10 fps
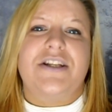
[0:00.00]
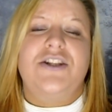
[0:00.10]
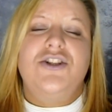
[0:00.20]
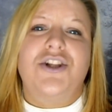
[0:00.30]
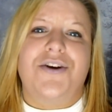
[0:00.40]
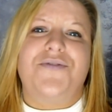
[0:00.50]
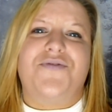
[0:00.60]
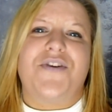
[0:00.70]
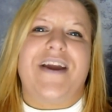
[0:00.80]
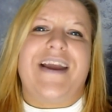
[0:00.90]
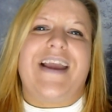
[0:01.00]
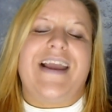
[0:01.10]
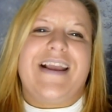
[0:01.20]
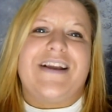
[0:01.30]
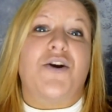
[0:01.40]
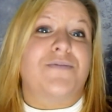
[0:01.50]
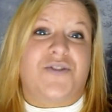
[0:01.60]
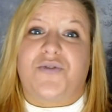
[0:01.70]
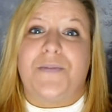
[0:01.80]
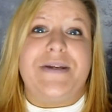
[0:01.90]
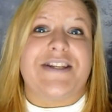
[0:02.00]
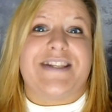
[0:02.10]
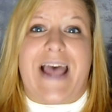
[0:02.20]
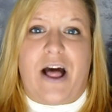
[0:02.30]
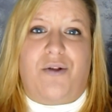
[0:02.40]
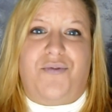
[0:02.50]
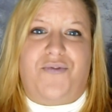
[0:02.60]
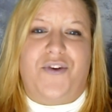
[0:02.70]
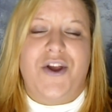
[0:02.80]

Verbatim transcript: Love comes from yourself.